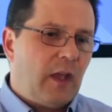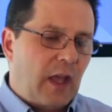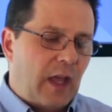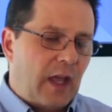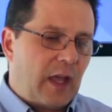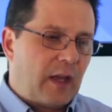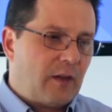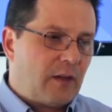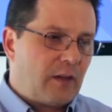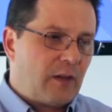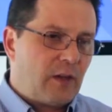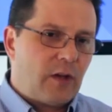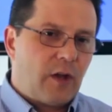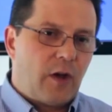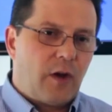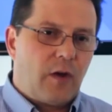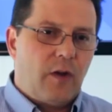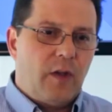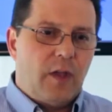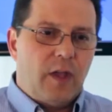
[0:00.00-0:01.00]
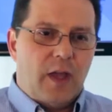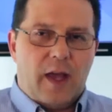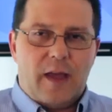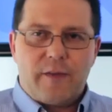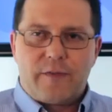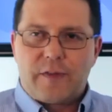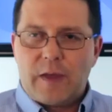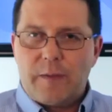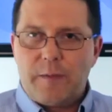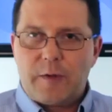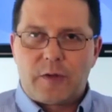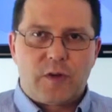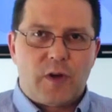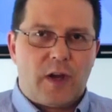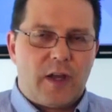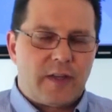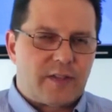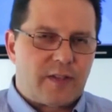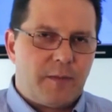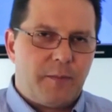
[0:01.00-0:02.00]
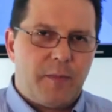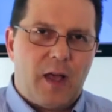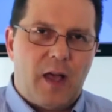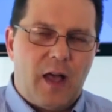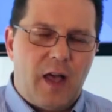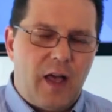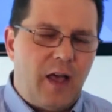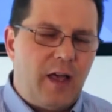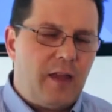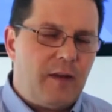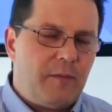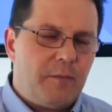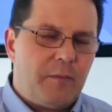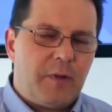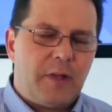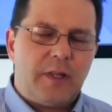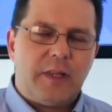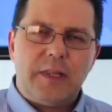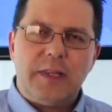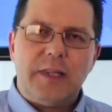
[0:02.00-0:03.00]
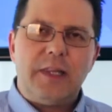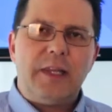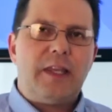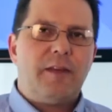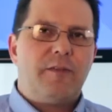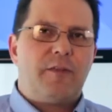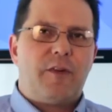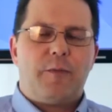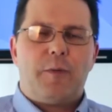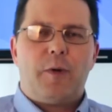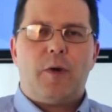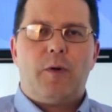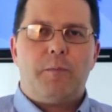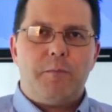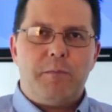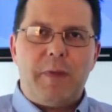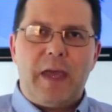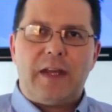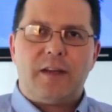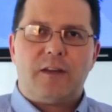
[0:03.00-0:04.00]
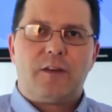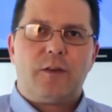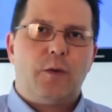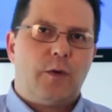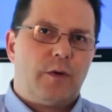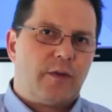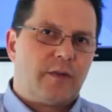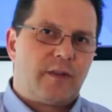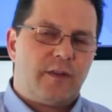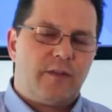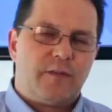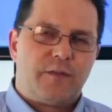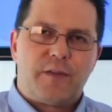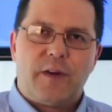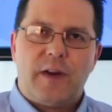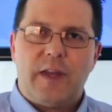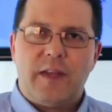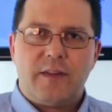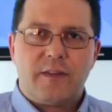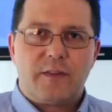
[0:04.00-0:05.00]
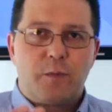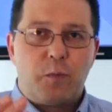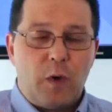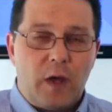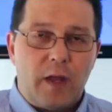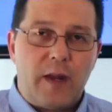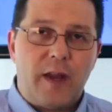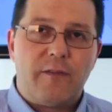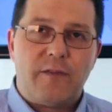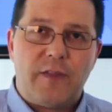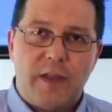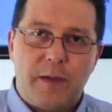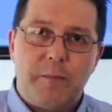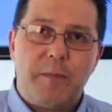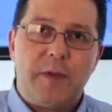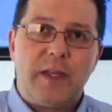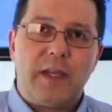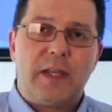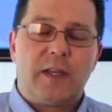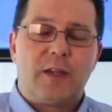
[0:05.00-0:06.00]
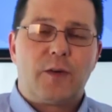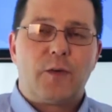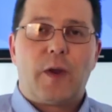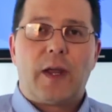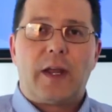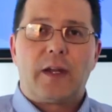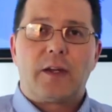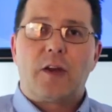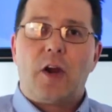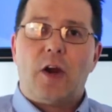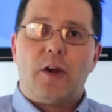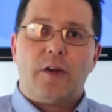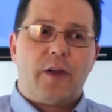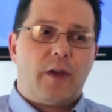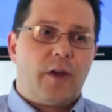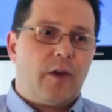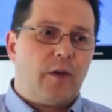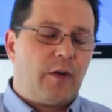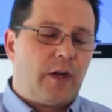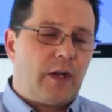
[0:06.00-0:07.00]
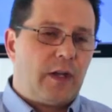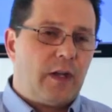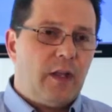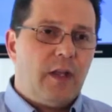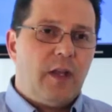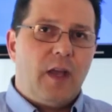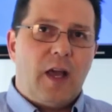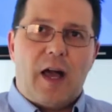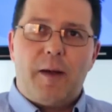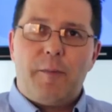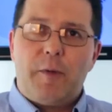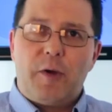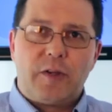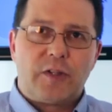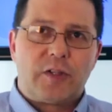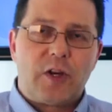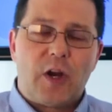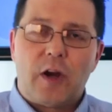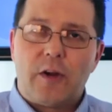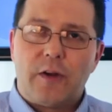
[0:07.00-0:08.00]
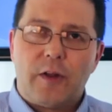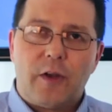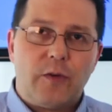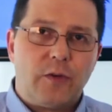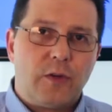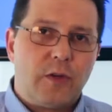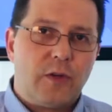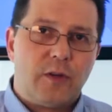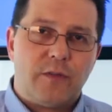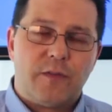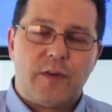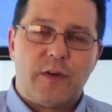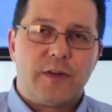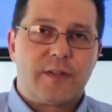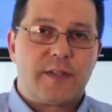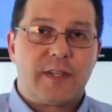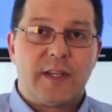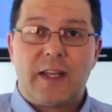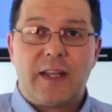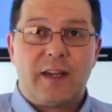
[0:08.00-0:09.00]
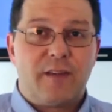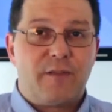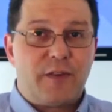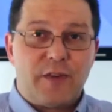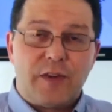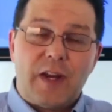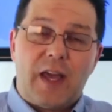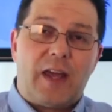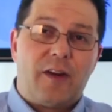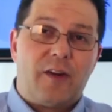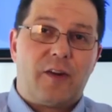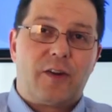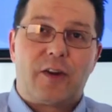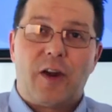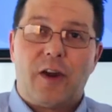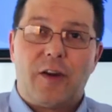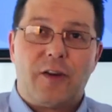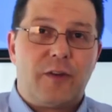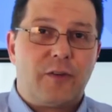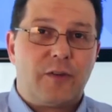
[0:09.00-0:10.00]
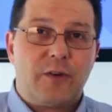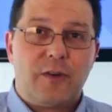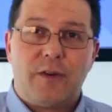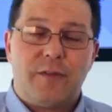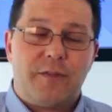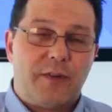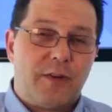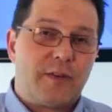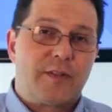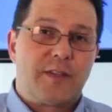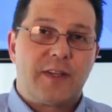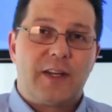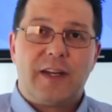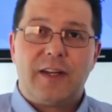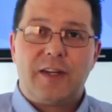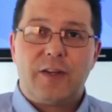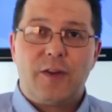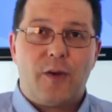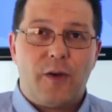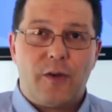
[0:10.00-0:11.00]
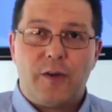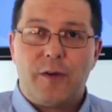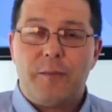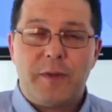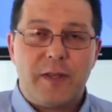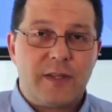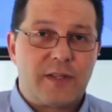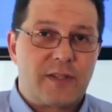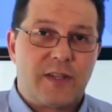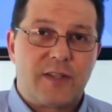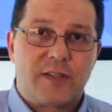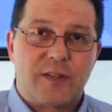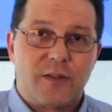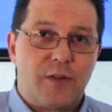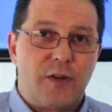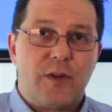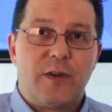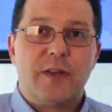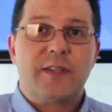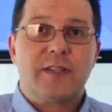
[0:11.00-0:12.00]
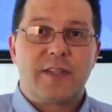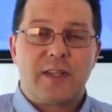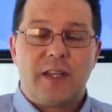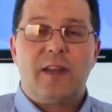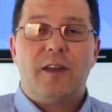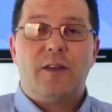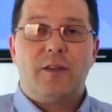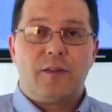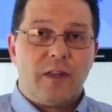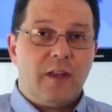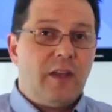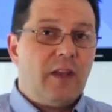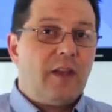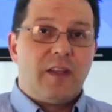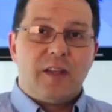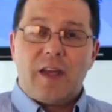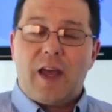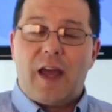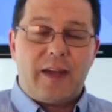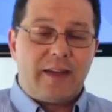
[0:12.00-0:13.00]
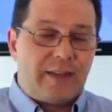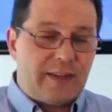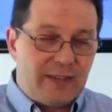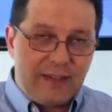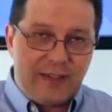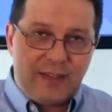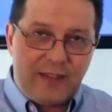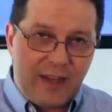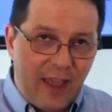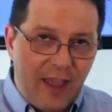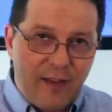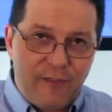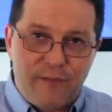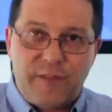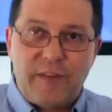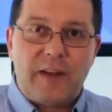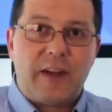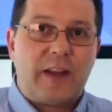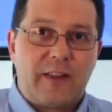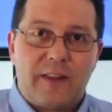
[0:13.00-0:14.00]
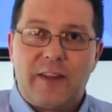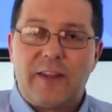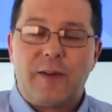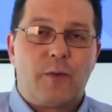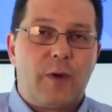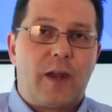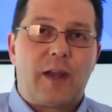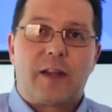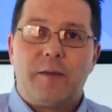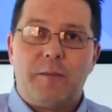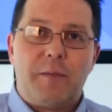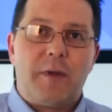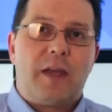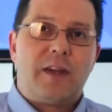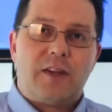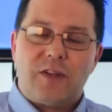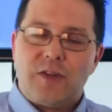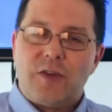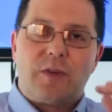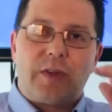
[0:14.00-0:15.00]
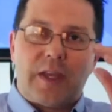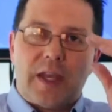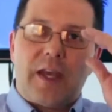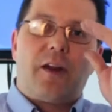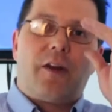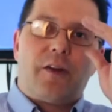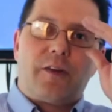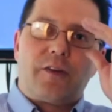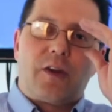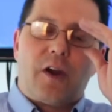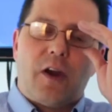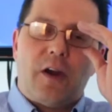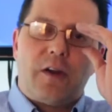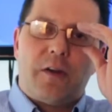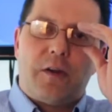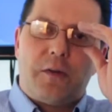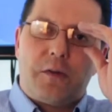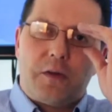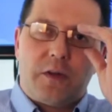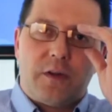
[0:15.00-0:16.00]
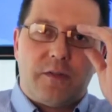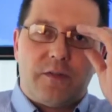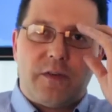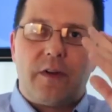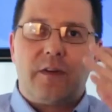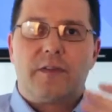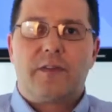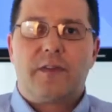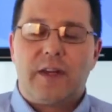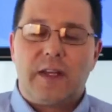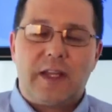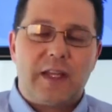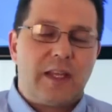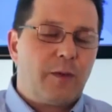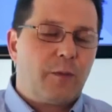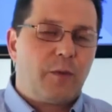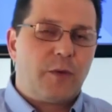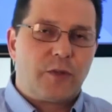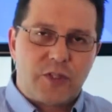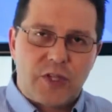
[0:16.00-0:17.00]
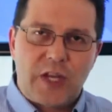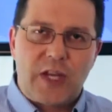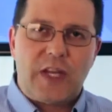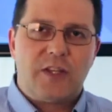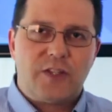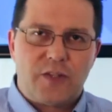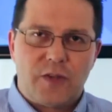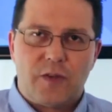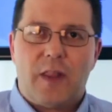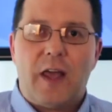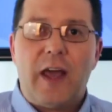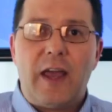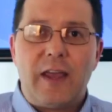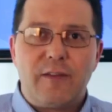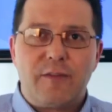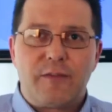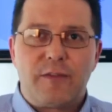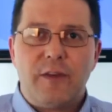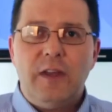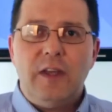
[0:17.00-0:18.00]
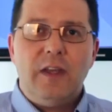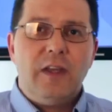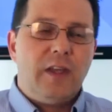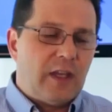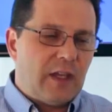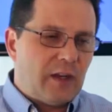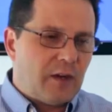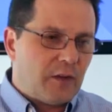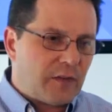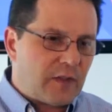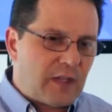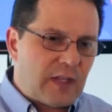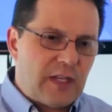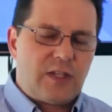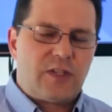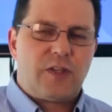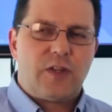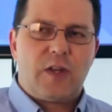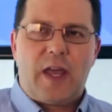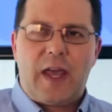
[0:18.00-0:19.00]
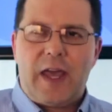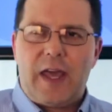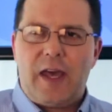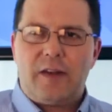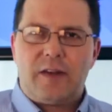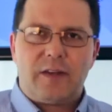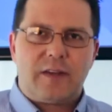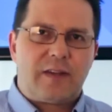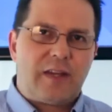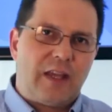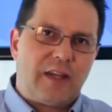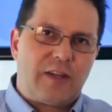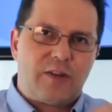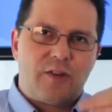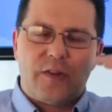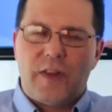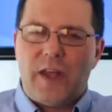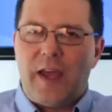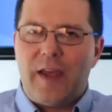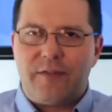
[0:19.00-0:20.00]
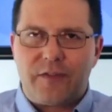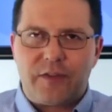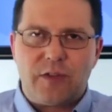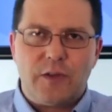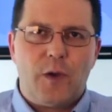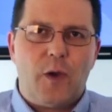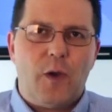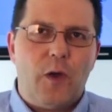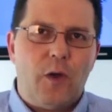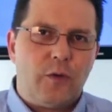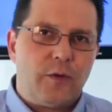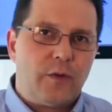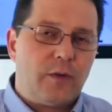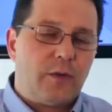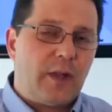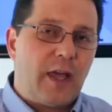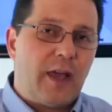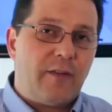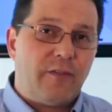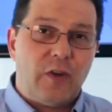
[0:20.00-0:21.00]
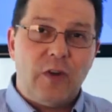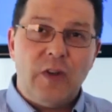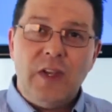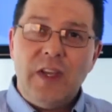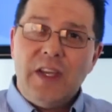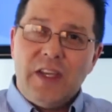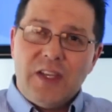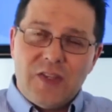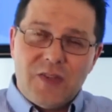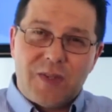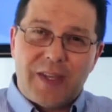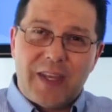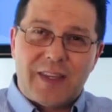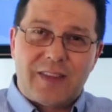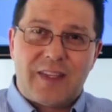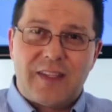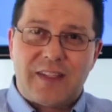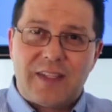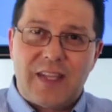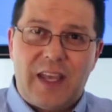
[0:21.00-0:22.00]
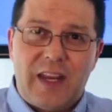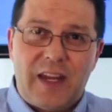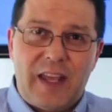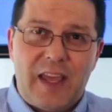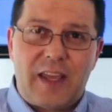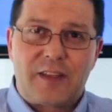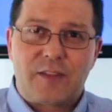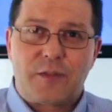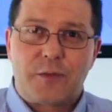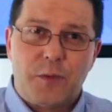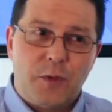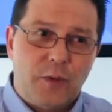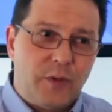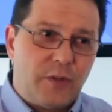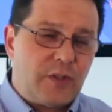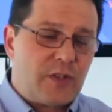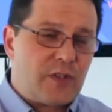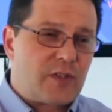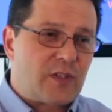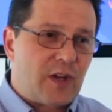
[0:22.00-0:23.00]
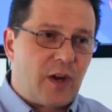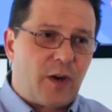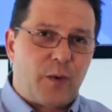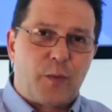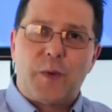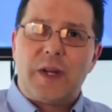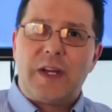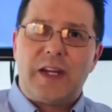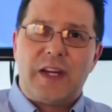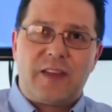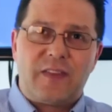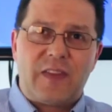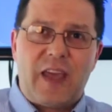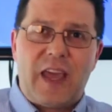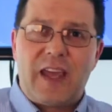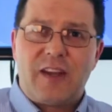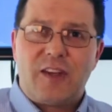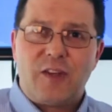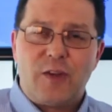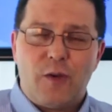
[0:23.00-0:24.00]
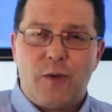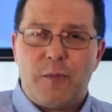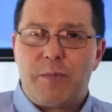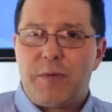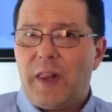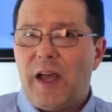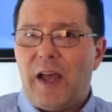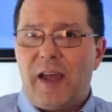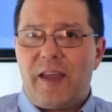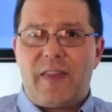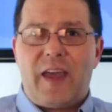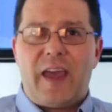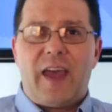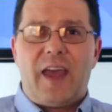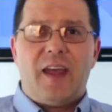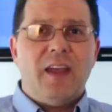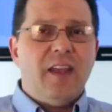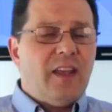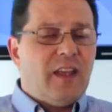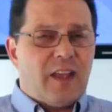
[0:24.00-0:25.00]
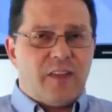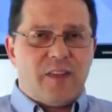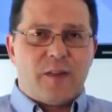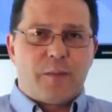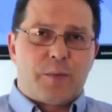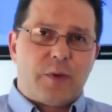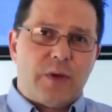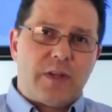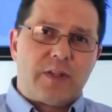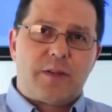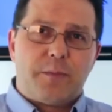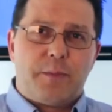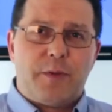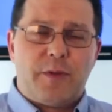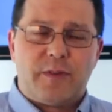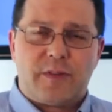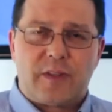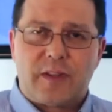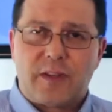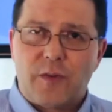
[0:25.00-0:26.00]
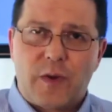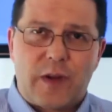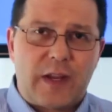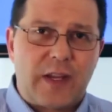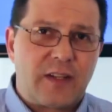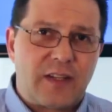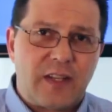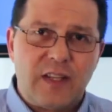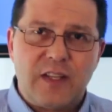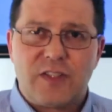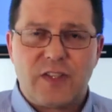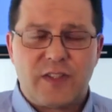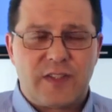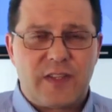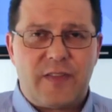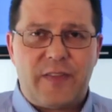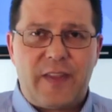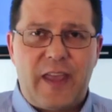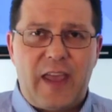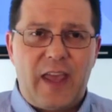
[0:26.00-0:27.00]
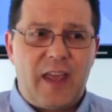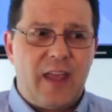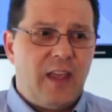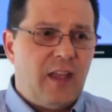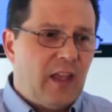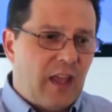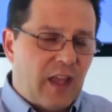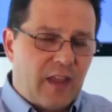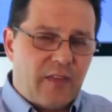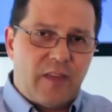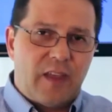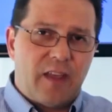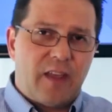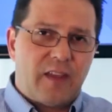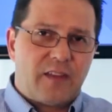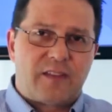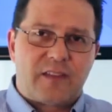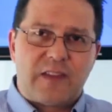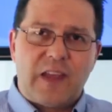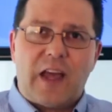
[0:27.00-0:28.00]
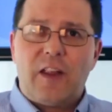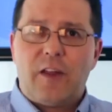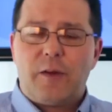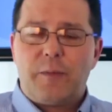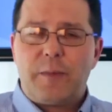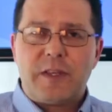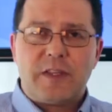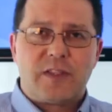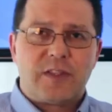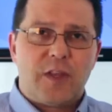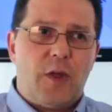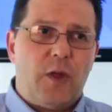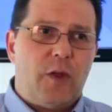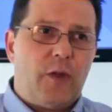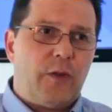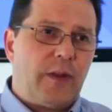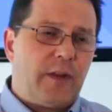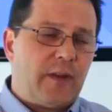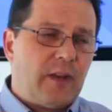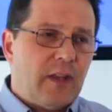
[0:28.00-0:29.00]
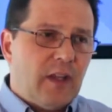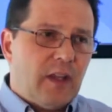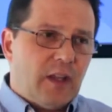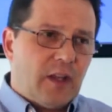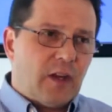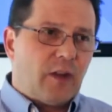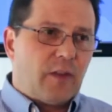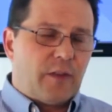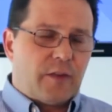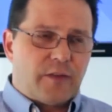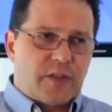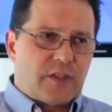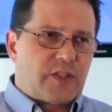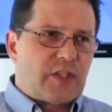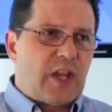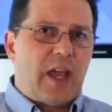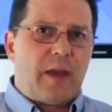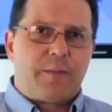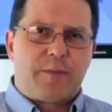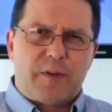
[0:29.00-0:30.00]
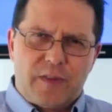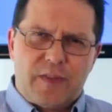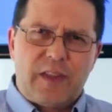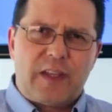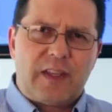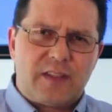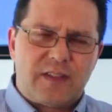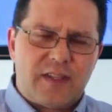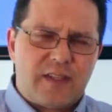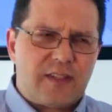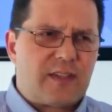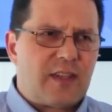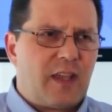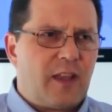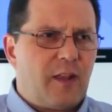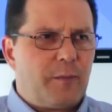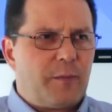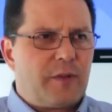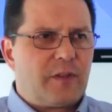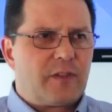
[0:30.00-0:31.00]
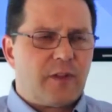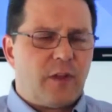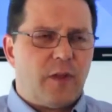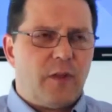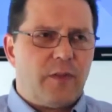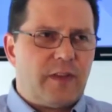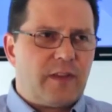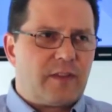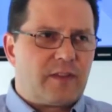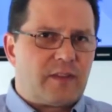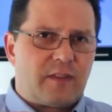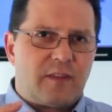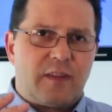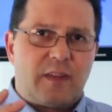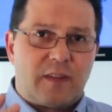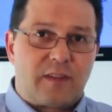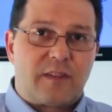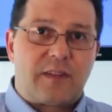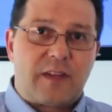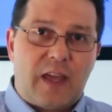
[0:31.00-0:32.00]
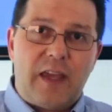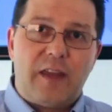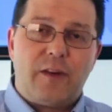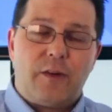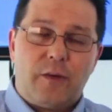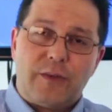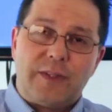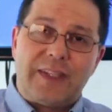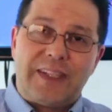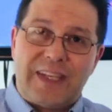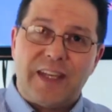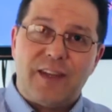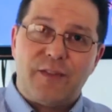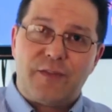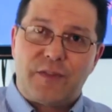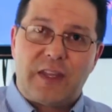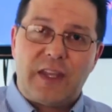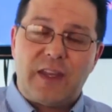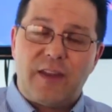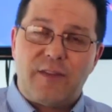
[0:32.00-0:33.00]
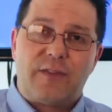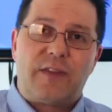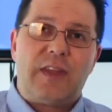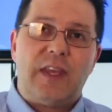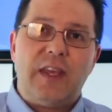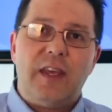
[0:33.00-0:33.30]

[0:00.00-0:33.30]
And you know, I've come across some unbelievable mentors and friends, one of them being Grant Cardone, and I'm on Cardone University. And if you're not on Cardone University and you own a business or you're in sales, I definitely recommend you get on Cardone University. It will change your life. It'll teach you how to take your life to a whole new level. You get the 10X rule and you start reading that and you apply that and the principles that Grant teaches in that, and the Sell or Be Sold. And you know, there's a chapter, I think it's in Sell or Be Sold, that's titled Give, Give,